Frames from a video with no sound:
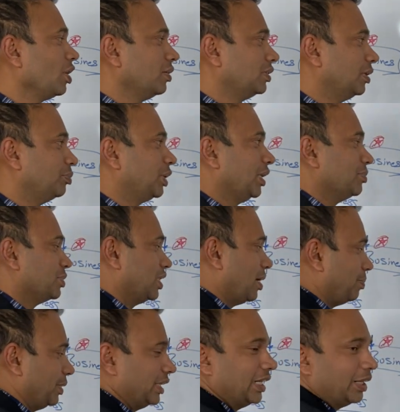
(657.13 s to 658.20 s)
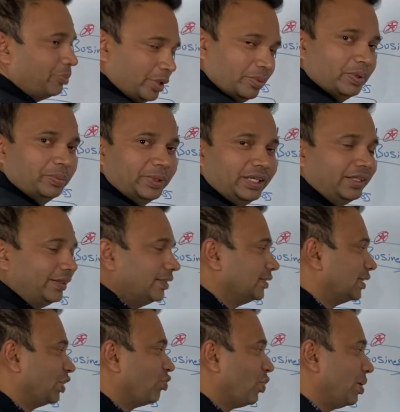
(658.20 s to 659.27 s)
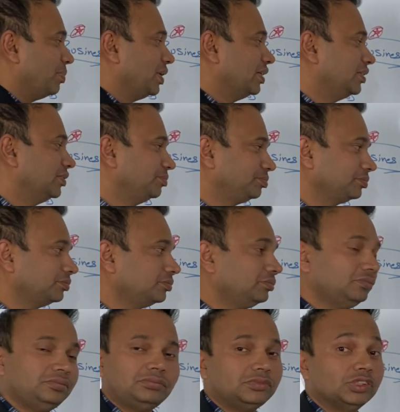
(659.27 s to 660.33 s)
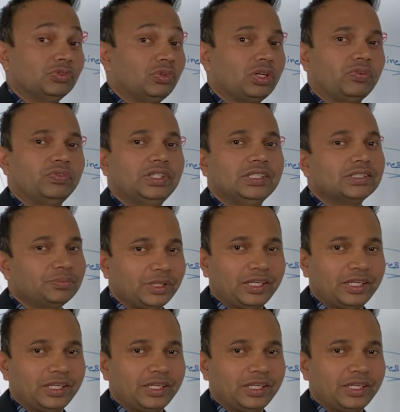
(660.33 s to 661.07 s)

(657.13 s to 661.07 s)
Sometimes the applicant may be meeting these requirements, one of these may